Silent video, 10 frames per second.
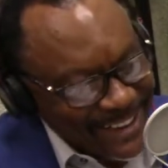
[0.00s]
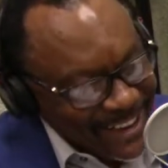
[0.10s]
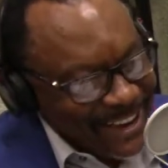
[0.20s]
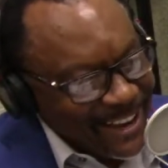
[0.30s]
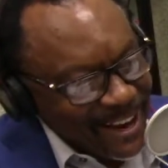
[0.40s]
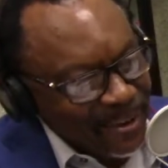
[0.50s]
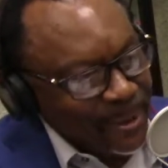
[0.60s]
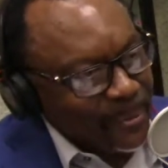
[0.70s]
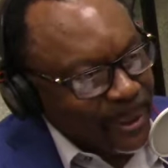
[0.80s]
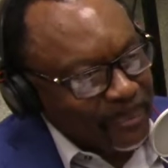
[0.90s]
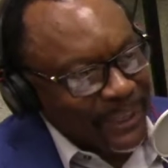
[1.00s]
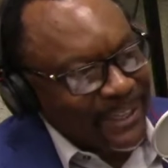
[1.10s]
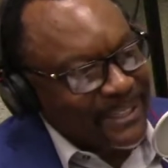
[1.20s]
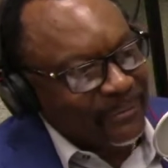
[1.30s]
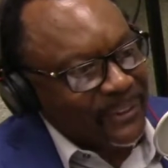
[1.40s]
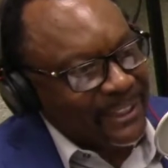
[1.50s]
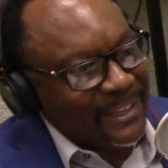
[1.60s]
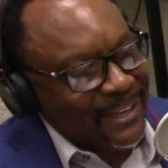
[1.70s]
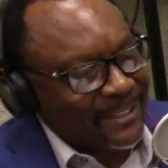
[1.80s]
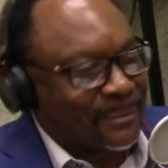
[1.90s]
And I only want to pay less than
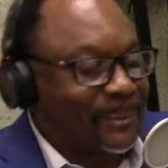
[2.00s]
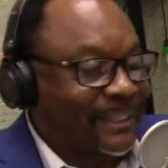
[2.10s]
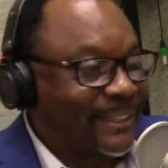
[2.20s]
$50 a month.